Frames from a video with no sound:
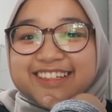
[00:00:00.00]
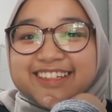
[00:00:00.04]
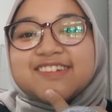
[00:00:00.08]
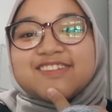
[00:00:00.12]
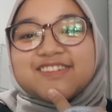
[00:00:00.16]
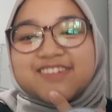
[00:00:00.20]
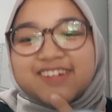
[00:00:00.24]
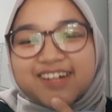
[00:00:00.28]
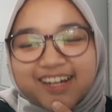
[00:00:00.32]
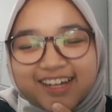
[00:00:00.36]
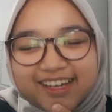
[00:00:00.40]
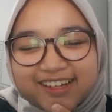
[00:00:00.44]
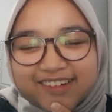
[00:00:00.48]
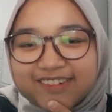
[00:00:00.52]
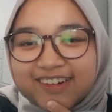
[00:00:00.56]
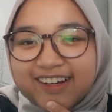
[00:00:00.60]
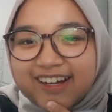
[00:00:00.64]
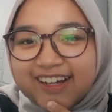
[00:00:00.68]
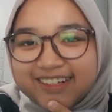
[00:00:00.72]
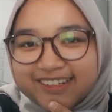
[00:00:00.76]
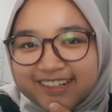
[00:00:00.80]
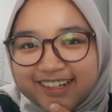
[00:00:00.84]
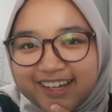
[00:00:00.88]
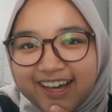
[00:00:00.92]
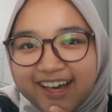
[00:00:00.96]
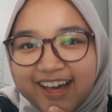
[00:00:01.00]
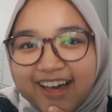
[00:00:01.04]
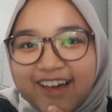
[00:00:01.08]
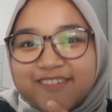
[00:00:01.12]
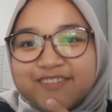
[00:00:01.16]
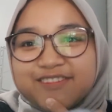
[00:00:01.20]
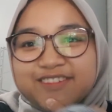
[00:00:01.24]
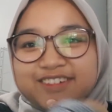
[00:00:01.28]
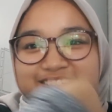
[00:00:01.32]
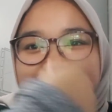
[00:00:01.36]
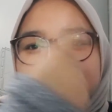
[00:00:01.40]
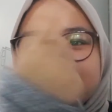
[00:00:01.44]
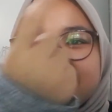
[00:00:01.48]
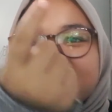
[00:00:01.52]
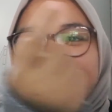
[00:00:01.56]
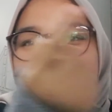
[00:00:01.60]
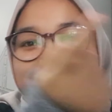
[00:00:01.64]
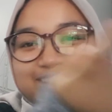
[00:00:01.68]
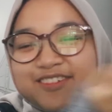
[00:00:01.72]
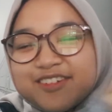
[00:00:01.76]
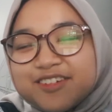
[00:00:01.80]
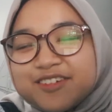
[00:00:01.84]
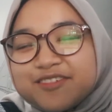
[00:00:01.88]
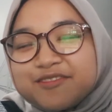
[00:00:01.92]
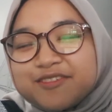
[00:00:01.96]
Right, right. I really
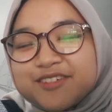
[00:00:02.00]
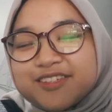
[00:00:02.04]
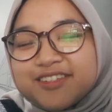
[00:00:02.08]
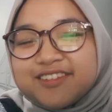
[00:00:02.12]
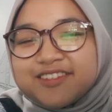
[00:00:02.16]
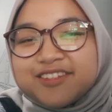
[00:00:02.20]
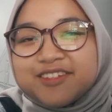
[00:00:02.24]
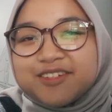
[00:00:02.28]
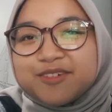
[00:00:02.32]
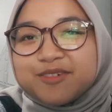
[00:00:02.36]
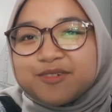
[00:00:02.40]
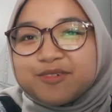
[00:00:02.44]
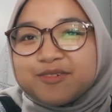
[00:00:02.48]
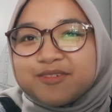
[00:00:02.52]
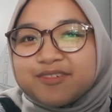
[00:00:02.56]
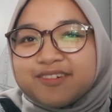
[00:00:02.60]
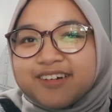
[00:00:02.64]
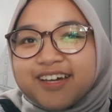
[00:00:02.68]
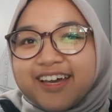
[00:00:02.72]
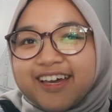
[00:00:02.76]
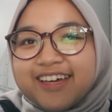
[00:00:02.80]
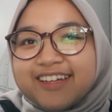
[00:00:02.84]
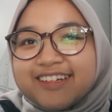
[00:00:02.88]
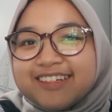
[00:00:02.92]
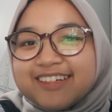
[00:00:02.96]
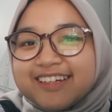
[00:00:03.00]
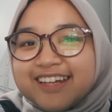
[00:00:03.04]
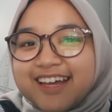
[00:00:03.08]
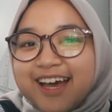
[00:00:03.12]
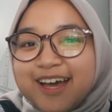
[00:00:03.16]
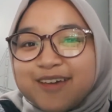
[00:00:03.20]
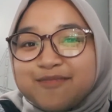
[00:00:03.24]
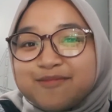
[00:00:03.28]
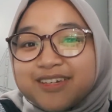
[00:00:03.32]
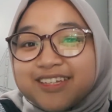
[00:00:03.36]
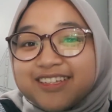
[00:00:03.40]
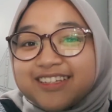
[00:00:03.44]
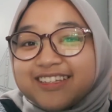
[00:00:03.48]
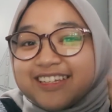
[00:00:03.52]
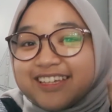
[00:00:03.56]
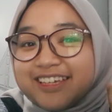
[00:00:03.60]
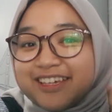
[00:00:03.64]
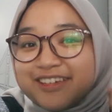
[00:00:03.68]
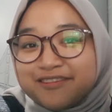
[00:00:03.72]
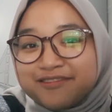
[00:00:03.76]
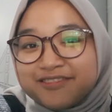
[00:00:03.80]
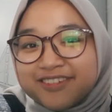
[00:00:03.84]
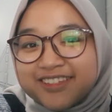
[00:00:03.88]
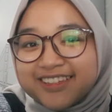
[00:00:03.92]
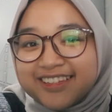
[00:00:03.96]
agree with you. And I mean,
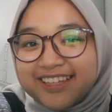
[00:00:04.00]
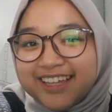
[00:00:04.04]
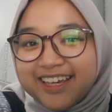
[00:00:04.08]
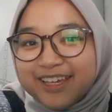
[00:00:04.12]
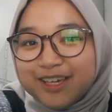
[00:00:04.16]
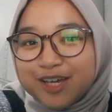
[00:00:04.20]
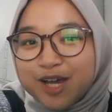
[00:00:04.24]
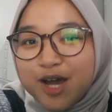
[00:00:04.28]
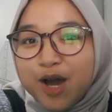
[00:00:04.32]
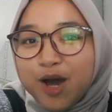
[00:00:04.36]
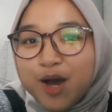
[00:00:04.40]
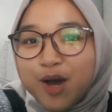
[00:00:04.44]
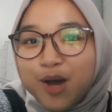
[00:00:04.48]
even like,